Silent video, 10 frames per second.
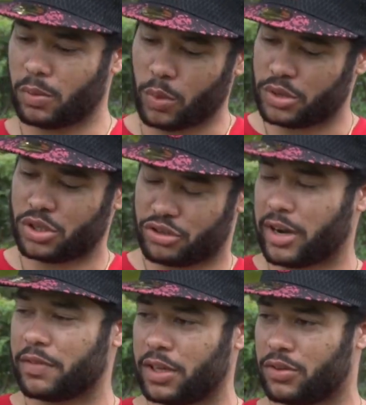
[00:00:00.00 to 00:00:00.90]
once you're
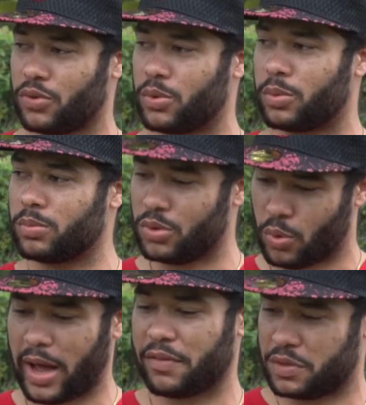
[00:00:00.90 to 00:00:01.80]
traveling through, you
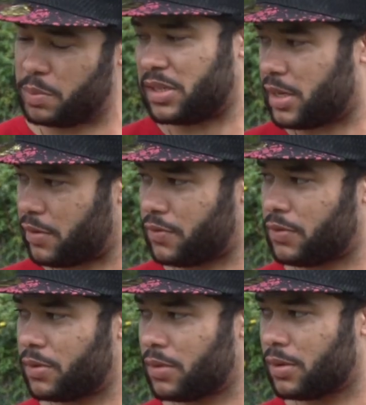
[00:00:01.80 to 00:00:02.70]
have to be safe.
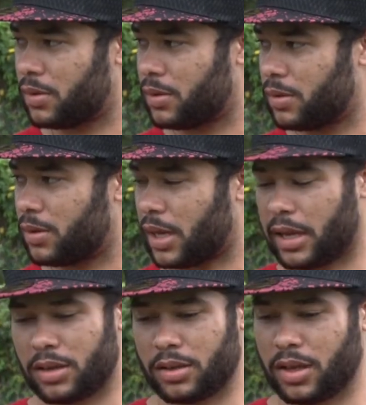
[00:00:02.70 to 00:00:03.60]
Right.
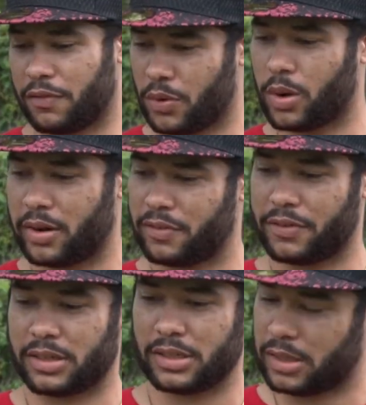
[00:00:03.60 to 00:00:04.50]
And if you are
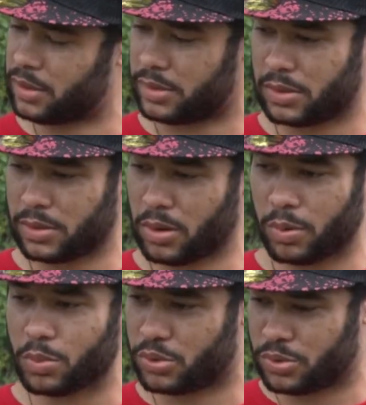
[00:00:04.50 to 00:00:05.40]
infected, there's
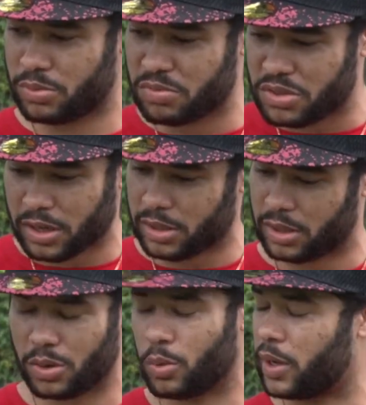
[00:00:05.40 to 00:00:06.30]
almost
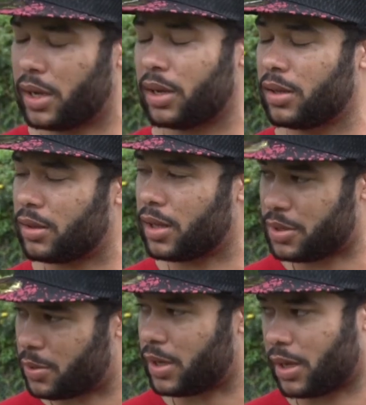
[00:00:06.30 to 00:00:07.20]
certainly no way that
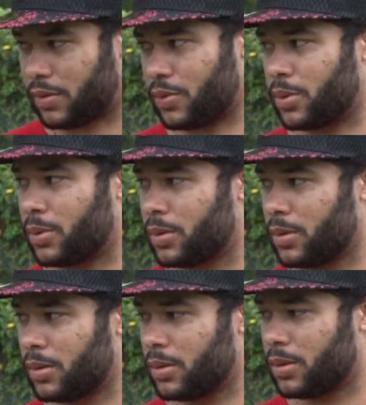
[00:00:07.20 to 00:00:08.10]
you could get through.
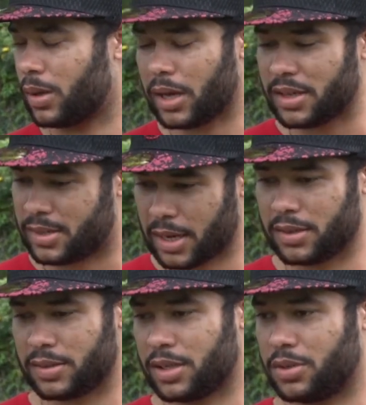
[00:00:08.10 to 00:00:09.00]
Uh-huh. Any
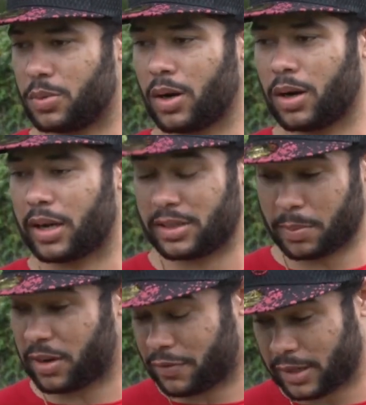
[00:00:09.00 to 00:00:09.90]
signs that you are, as a
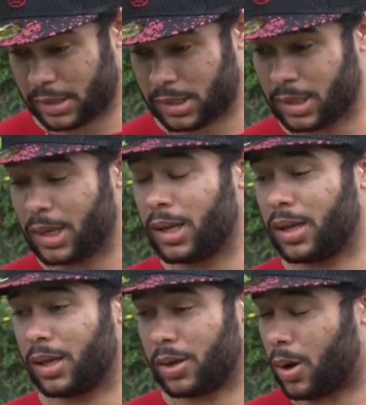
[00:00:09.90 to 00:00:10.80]
matter of fact,
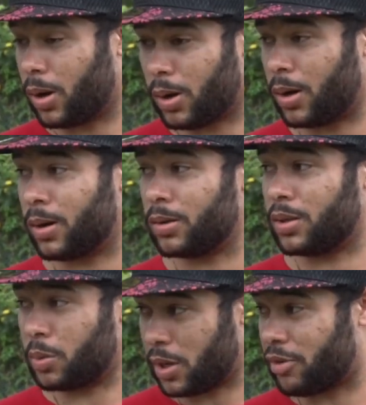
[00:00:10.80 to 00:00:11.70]
in Hong Kong, they would